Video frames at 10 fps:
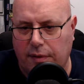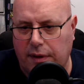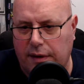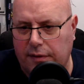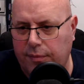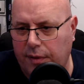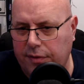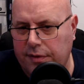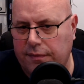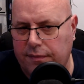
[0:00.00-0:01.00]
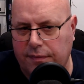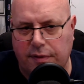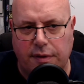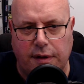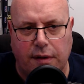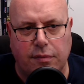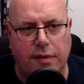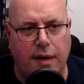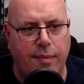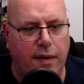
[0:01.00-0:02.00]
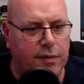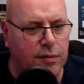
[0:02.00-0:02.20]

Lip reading: anything positive to say about this